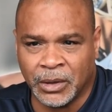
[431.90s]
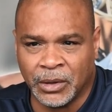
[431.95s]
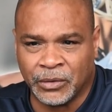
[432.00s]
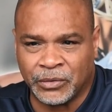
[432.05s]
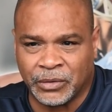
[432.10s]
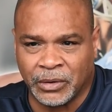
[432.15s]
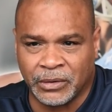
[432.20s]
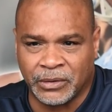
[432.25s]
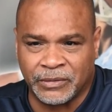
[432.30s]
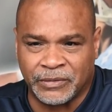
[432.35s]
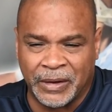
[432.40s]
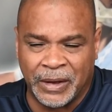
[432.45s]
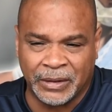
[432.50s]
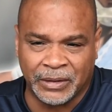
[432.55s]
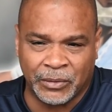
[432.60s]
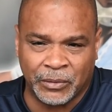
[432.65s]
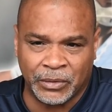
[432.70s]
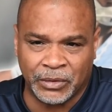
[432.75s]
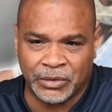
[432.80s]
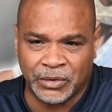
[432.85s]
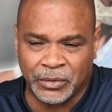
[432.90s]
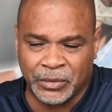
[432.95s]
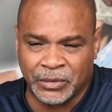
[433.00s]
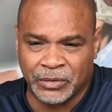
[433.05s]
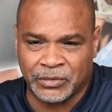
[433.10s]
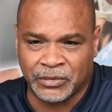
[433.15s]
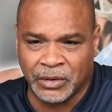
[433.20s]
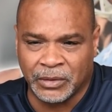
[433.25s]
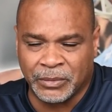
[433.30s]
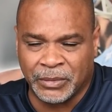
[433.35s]
So the fact that we're doing
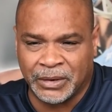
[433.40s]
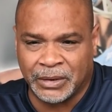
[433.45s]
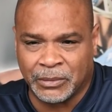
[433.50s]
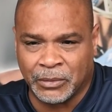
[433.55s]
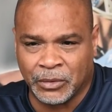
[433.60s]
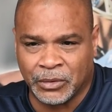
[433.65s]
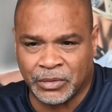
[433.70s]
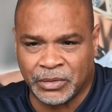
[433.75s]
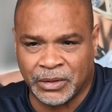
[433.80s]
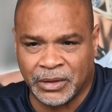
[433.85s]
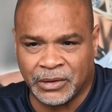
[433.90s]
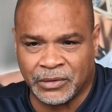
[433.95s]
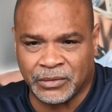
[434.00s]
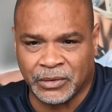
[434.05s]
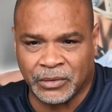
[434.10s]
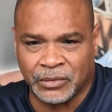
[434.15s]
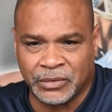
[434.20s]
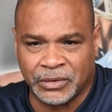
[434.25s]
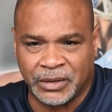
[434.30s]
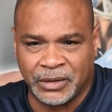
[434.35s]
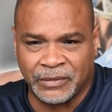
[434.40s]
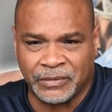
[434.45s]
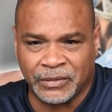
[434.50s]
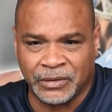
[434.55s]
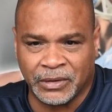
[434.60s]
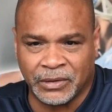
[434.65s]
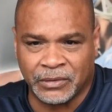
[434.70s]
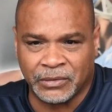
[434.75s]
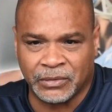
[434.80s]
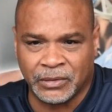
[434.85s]
so many more things on
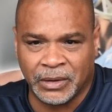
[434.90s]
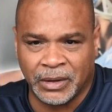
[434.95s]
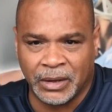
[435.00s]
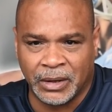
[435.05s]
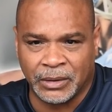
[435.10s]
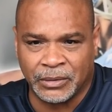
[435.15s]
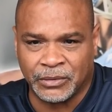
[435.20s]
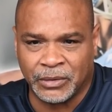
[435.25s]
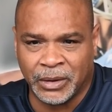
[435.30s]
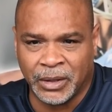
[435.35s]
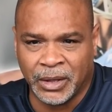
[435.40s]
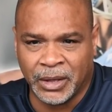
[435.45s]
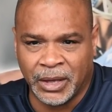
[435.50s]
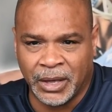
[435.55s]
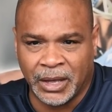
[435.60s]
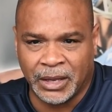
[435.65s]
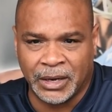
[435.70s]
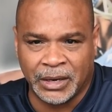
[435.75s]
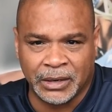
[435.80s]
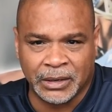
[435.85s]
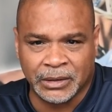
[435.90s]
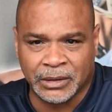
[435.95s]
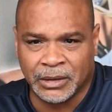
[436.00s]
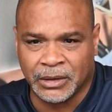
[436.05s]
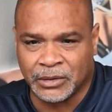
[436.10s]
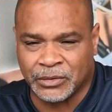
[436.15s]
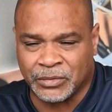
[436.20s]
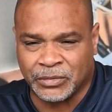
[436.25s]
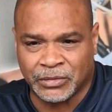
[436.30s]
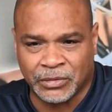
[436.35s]
defense, and it
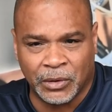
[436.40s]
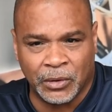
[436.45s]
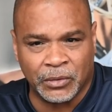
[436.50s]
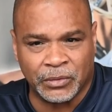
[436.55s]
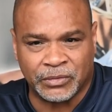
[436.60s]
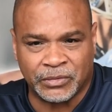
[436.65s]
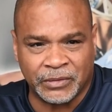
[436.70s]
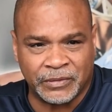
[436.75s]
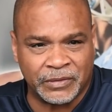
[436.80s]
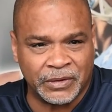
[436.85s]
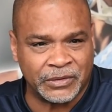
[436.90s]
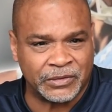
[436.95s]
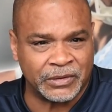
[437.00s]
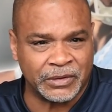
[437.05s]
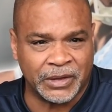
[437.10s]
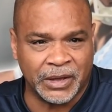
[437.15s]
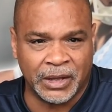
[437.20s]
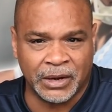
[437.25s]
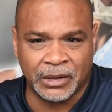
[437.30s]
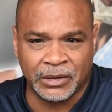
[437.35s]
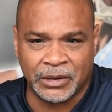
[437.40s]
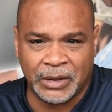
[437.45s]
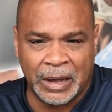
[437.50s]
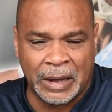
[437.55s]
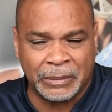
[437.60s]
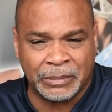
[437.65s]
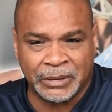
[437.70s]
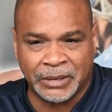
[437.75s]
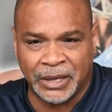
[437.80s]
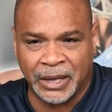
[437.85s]
looks so sophisticated and
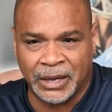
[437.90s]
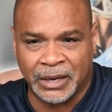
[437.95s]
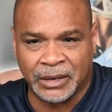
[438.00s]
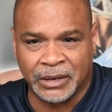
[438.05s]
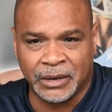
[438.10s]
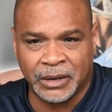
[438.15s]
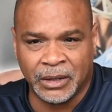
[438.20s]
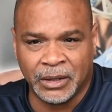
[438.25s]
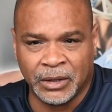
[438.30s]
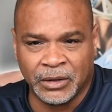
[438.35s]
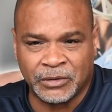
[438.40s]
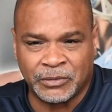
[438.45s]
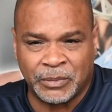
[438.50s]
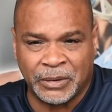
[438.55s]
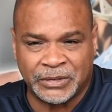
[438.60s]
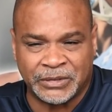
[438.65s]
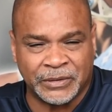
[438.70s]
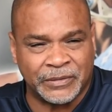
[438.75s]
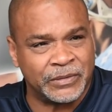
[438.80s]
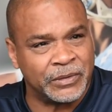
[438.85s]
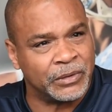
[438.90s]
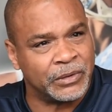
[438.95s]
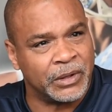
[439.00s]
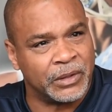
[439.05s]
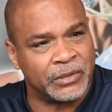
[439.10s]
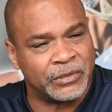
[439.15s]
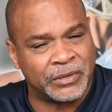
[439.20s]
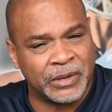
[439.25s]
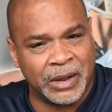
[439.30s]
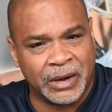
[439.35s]
complicated, especially if you're on the
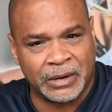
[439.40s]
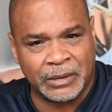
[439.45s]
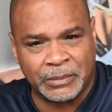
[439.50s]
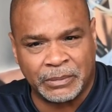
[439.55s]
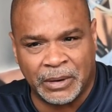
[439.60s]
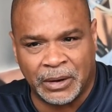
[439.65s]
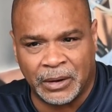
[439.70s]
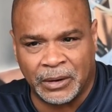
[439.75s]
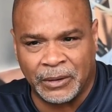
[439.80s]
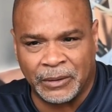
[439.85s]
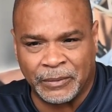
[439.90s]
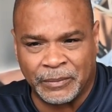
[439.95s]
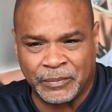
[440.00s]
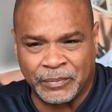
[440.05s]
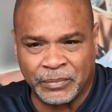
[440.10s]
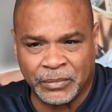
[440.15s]
other side of the ball.